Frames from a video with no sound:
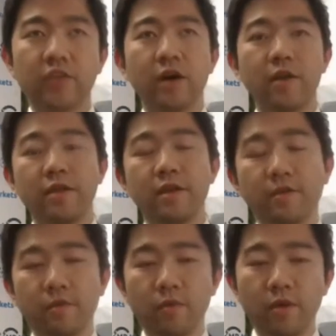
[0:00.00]
so I
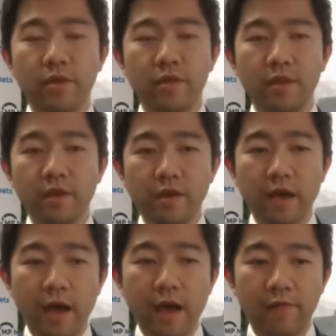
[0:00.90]
think with
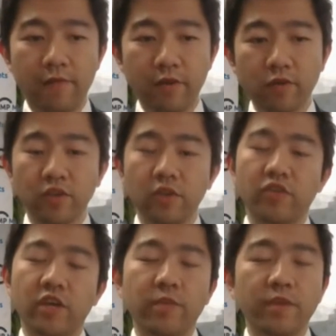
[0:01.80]
the Federal
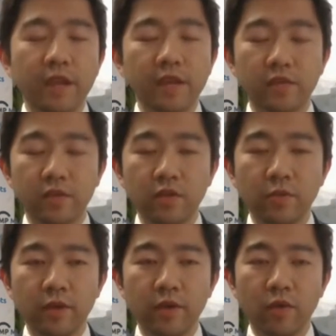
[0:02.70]
Reserve Chairman, he's a
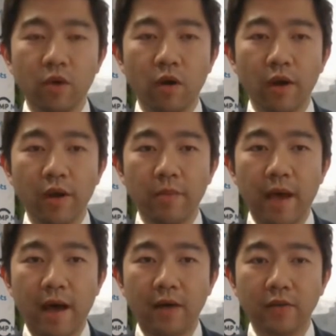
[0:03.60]
little bit worried
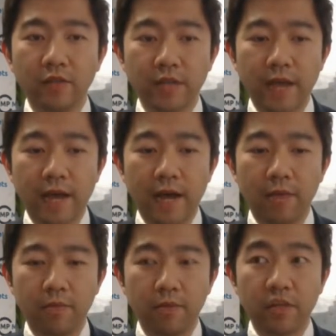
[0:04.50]
about
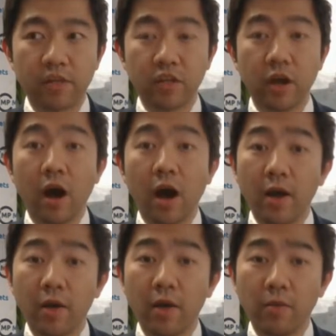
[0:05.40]
potentially
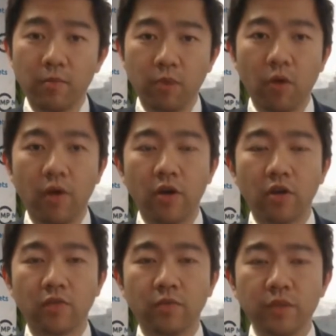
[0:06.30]
higher borrowing
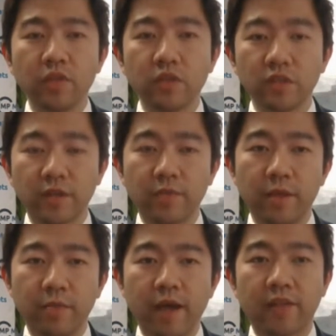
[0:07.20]
costs for businesses and
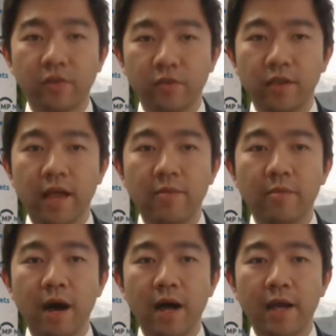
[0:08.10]
impacting on the labour
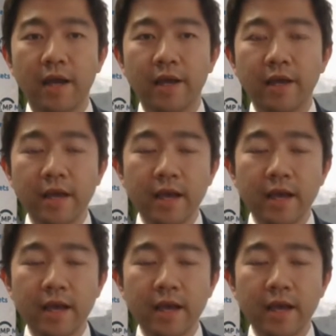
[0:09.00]
market.